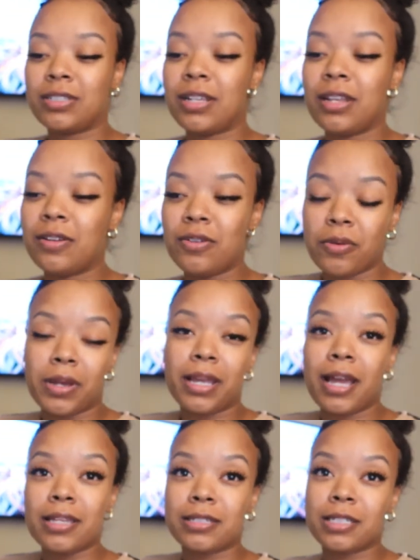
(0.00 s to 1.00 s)
an
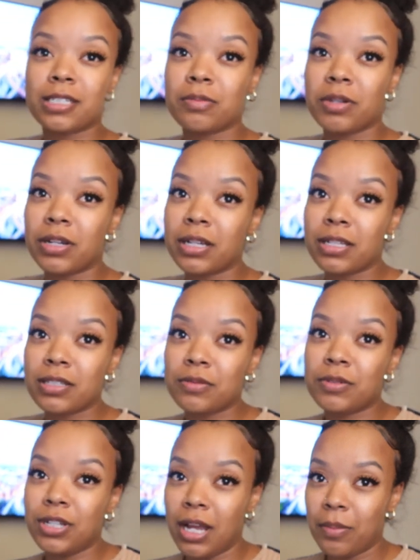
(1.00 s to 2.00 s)
annoying ass
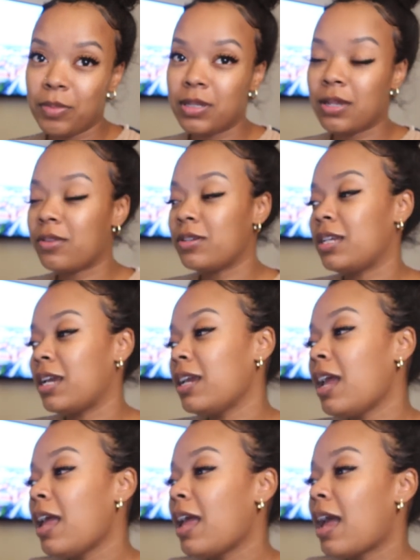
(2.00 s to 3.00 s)
experience which happened the other
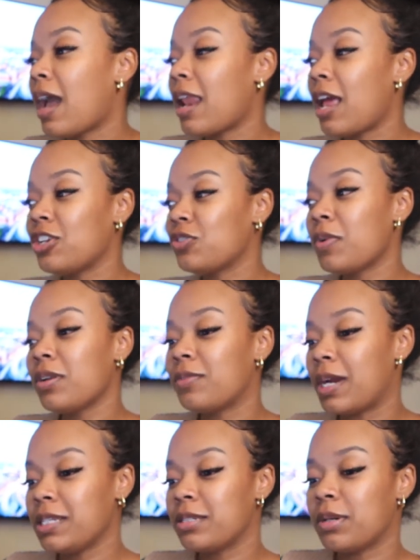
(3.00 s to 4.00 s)
day, and I just want to
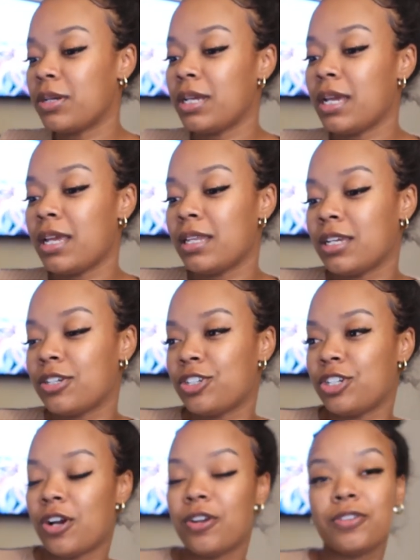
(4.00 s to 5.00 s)
rant about it and like
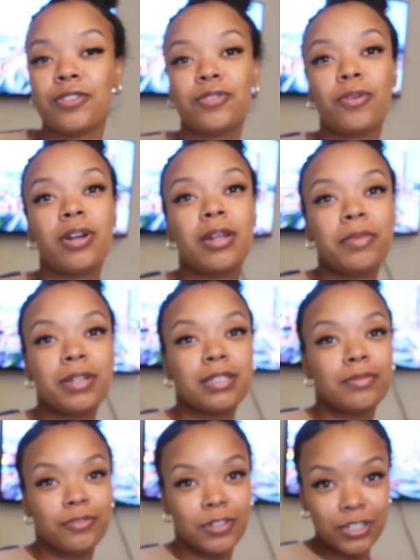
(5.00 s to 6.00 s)
share the story
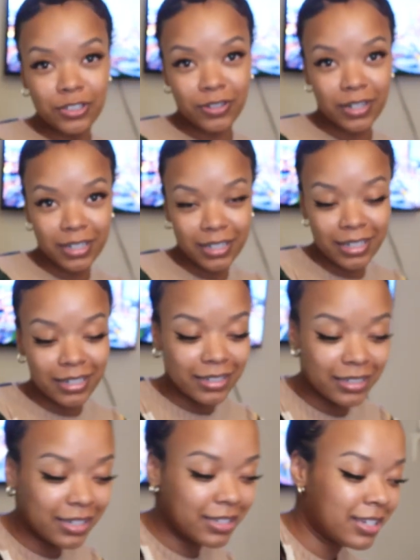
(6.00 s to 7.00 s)
because I'm frustrated,
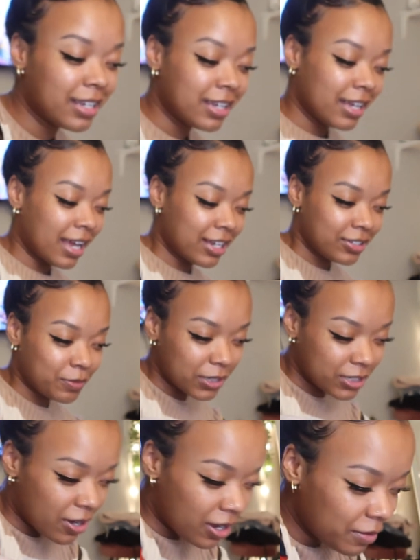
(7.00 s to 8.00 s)
and I just
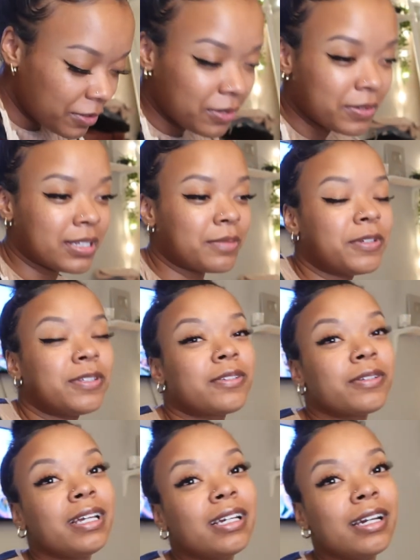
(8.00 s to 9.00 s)
want to talk about it with someone.
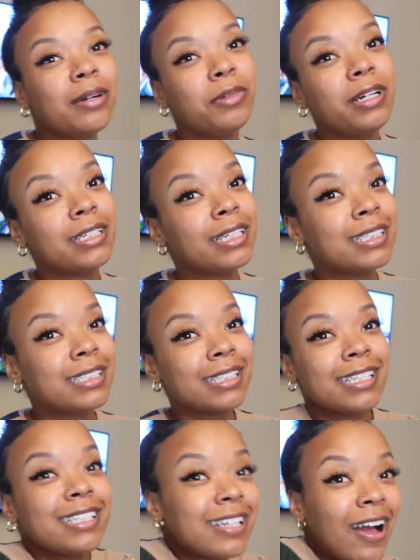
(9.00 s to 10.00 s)
So like, come on,
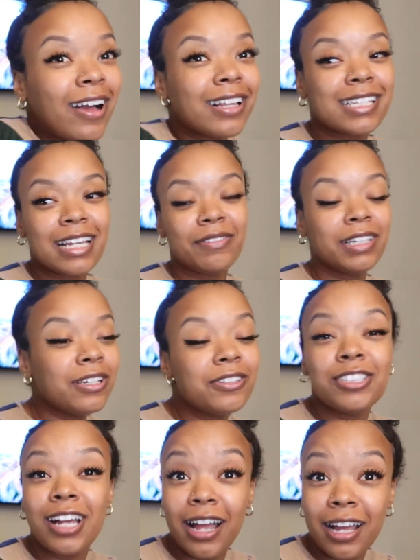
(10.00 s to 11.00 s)
let's talk, let's have a little
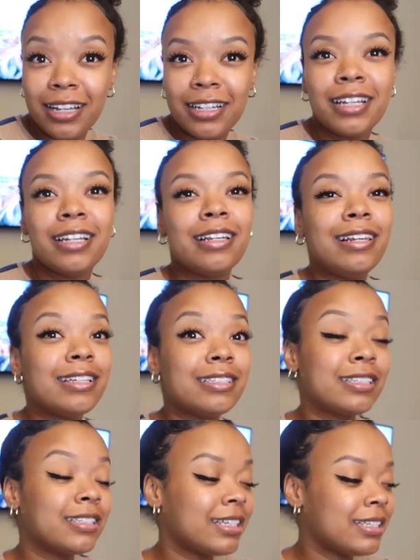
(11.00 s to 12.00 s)
chat,
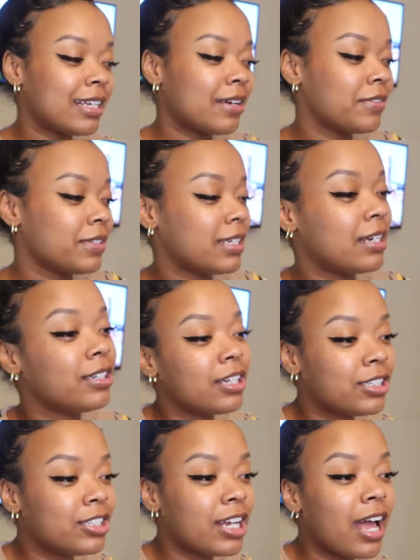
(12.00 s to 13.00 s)
let's have
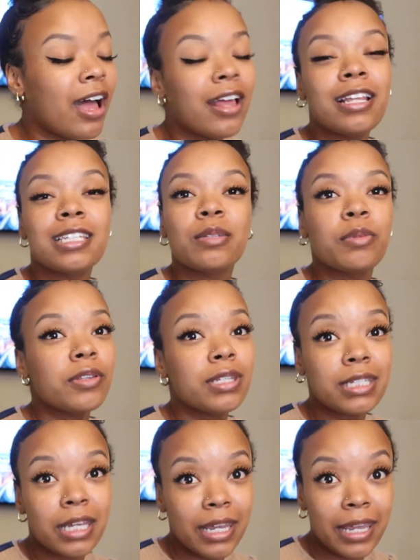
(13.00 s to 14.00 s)
a chat, let's spill the
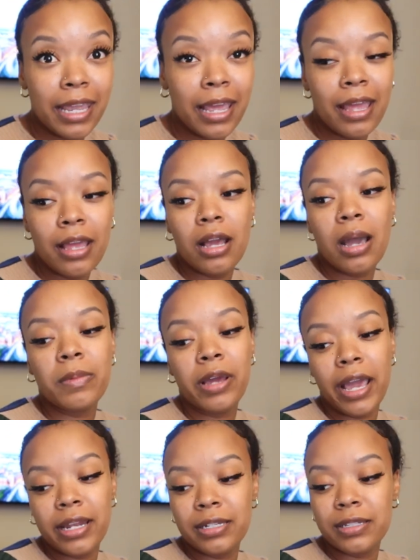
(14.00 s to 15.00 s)
tea. I'm
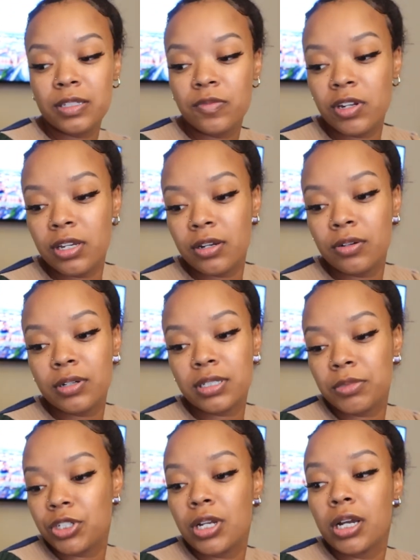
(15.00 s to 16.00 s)
not editing this video
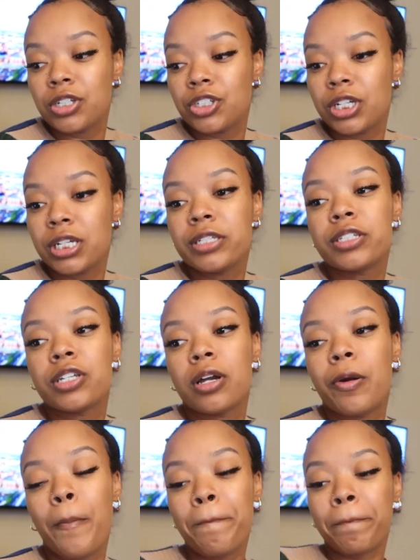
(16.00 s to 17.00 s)
because I'm just talking shit.
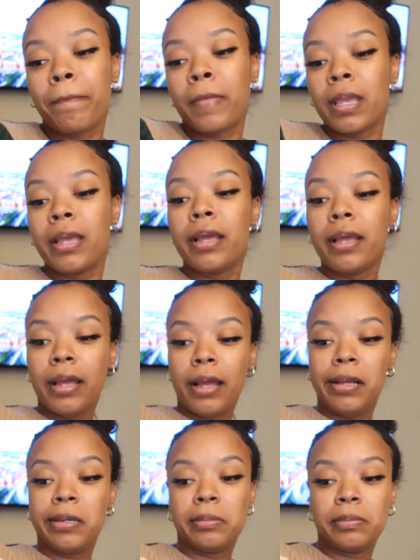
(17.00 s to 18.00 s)
So
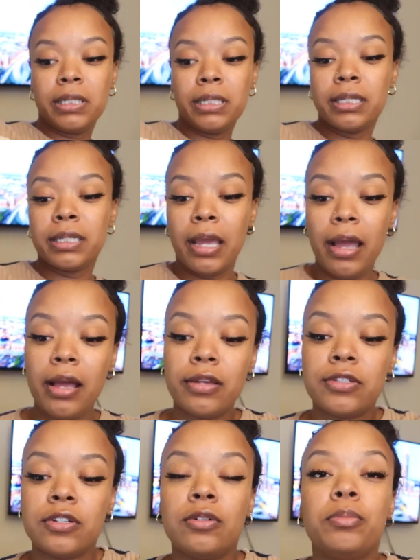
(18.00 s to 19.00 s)
yeah,
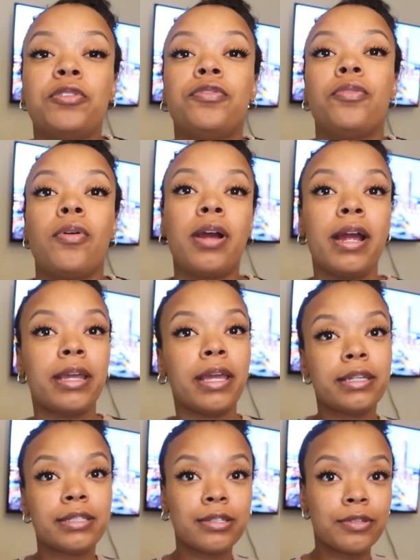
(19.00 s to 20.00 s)
so before I
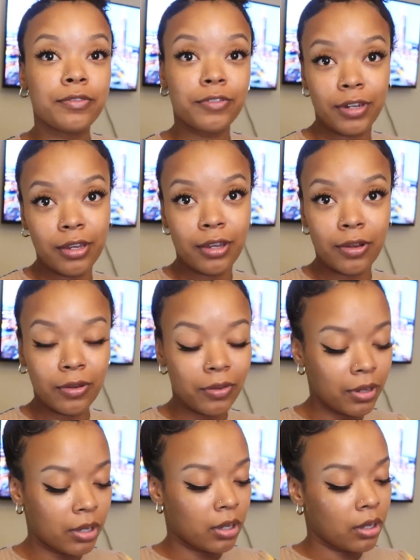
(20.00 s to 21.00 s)
get into the video,